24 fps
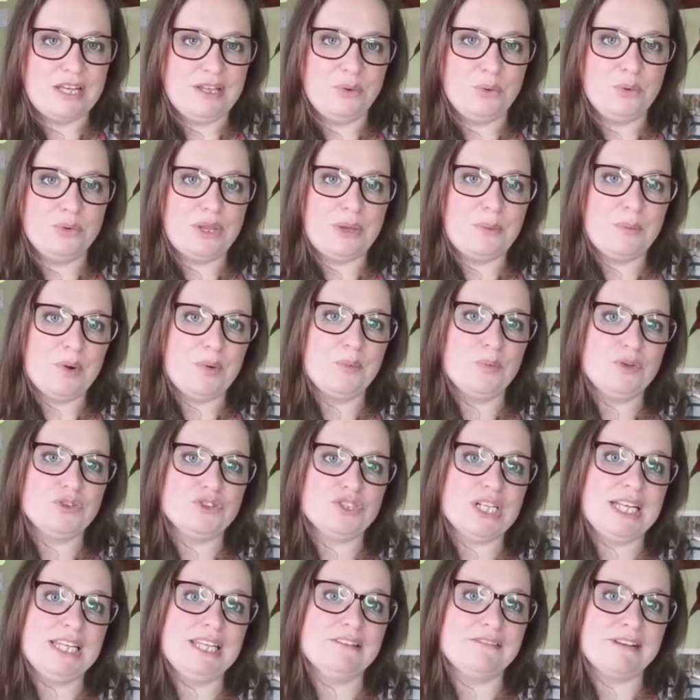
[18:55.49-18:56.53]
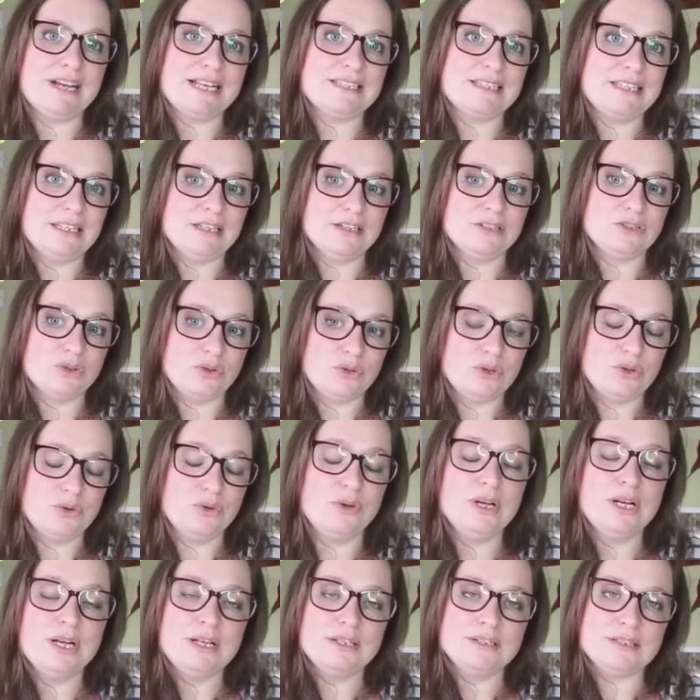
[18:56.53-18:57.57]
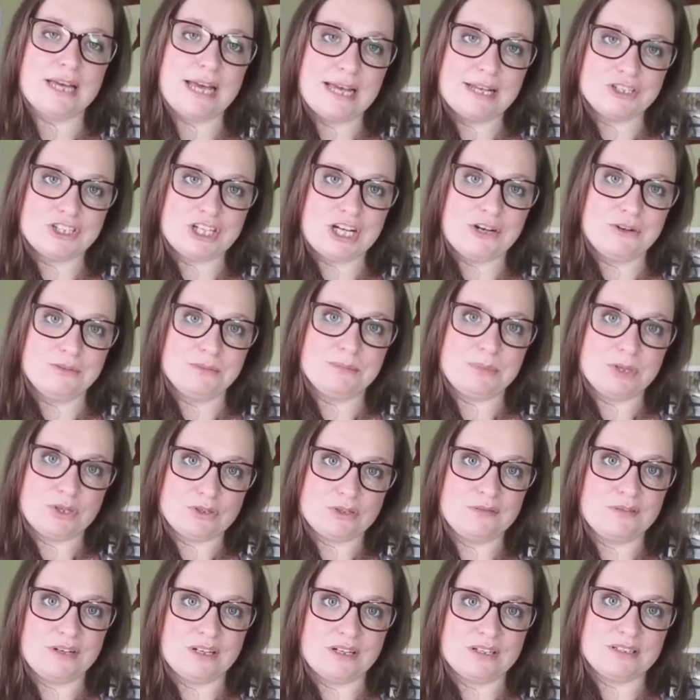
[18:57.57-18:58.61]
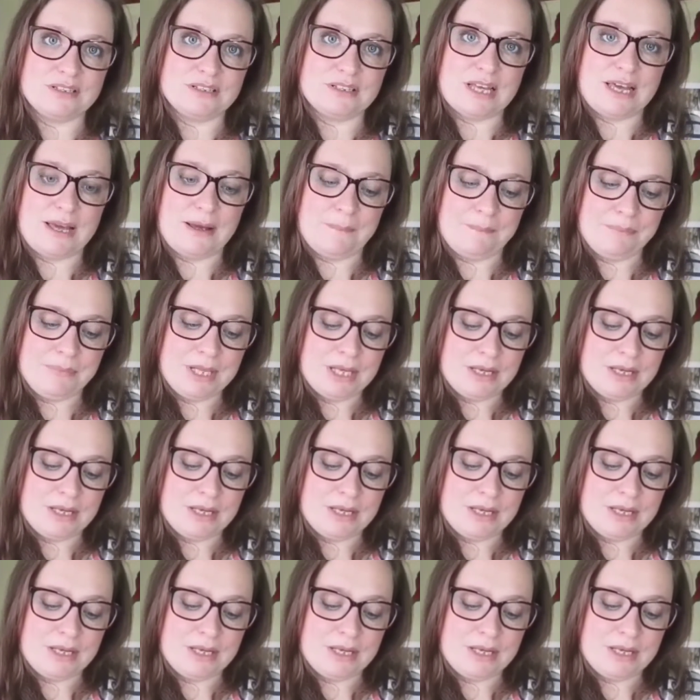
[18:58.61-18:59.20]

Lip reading: or they won't want to lay their eggs in the soil to hatch out because the fungus is there.